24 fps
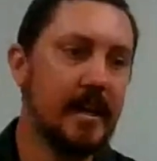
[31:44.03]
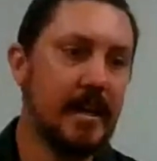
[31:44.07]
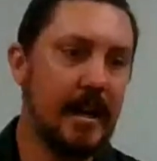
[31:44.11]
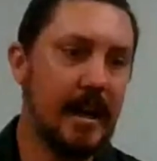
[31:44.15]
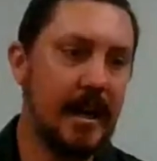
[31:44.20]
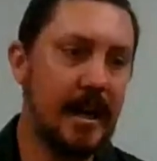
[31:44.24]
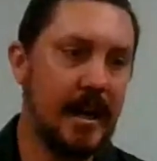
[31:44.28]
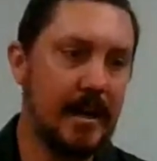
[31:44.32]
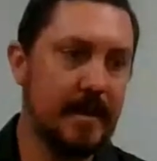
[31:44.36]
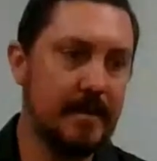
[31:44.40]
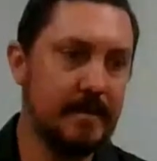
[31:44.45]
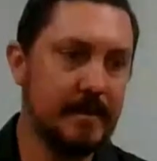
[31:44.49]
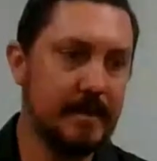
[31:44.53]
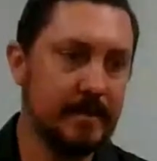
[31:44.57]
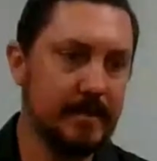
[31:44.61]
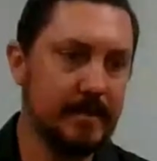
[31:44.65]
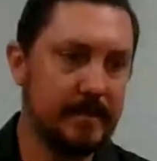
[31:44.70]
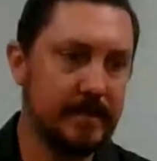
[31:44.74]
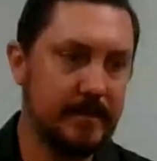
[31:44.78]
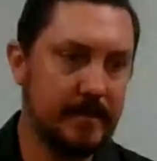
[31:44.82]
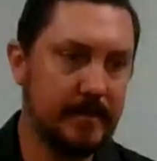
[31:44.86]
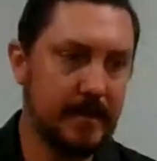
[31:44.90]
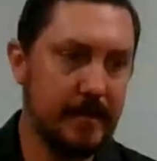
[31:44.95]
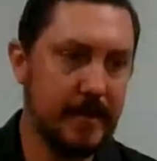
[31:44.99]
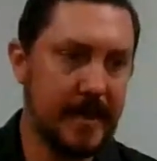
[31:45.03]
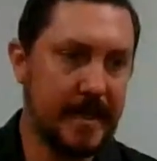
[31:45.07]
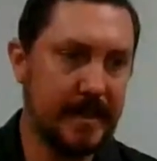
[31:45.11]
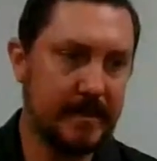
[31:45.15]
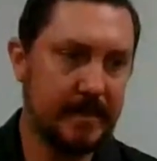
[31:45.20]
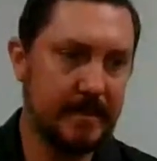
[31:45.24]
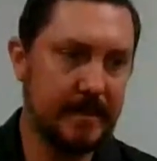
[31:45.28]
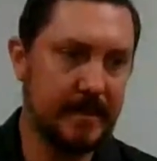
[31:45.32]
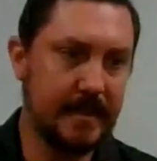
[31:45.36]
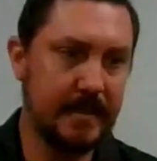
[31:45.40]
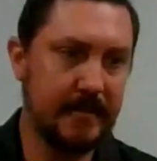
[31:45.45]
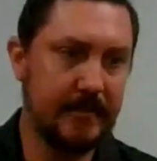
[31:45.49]
For me
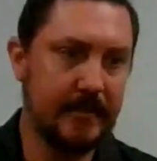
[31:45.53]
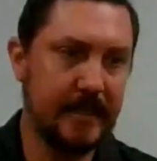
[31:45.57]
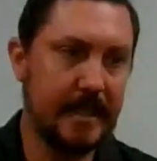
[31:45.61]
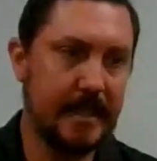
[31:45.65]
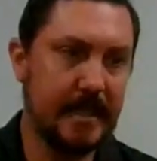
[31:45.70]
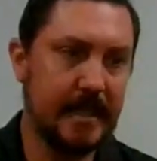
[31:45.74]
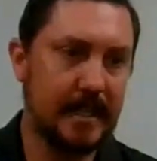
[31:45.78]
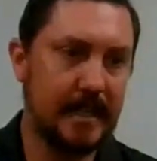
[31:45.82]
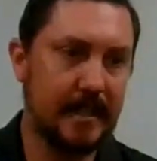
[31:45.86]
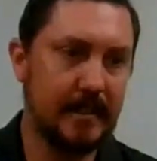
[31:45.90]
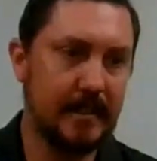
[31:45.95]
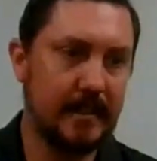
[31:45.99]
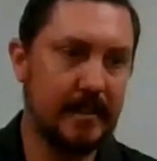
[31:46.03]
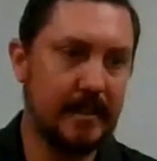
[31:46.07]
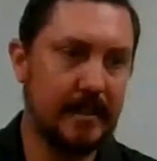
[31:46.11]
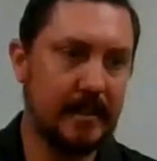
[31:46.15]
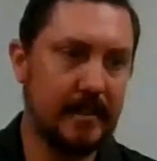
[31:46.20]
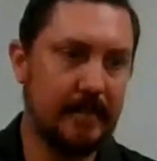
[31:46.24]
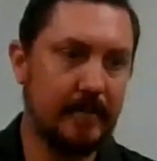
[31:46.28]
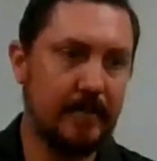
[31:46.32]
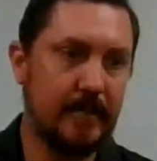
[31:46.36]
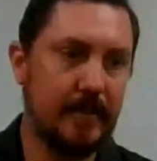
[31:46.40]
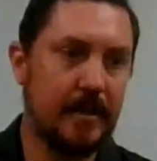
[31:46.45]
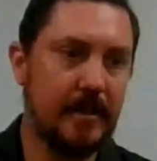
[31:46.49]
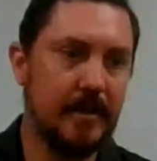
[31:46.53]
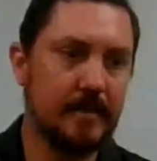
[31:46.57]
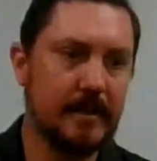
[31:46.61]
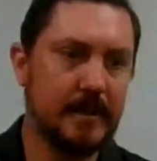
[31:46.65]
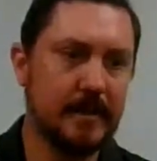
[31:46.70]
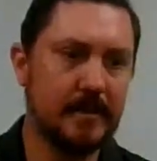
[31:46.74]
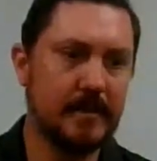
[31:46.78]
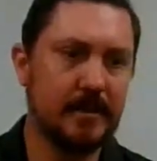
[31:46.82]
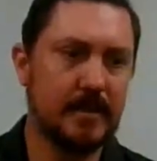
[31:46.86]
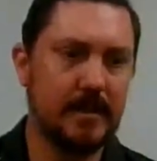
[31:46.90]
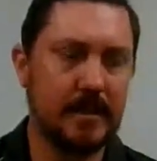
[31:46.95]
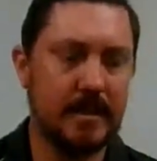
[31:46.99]
specifically, I did
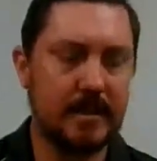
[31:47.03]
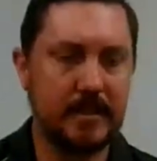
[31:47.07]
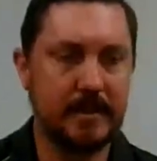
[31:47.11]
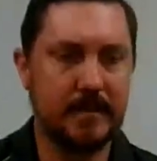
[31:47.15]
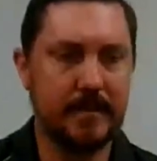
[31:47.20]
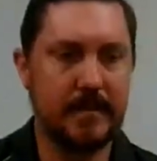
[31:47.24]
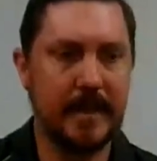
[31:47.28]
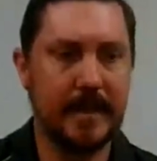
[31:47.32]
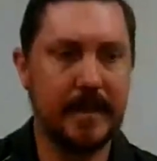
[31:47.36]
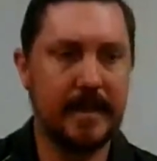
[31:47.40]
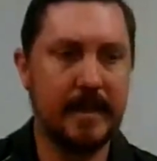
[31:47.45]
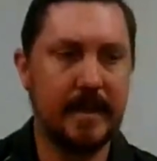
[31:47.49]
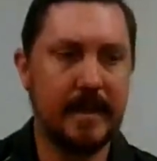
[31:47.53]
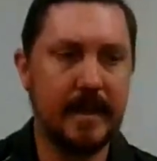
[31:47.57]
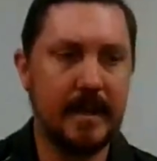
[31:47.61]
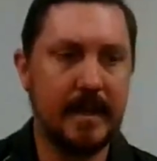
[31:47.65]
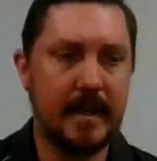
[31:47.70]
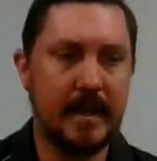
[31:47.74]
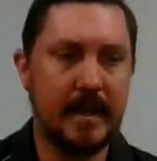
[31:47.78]
environmental science, but